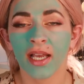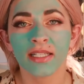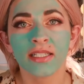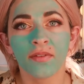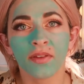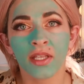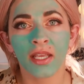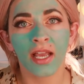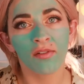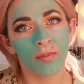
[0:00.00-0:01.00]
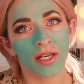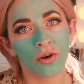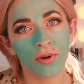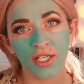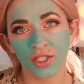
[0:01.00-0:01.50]
I definitely have
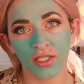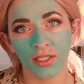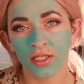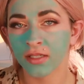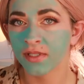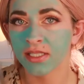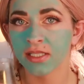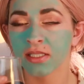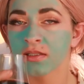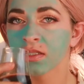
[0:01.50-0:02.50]
moderation, obviously.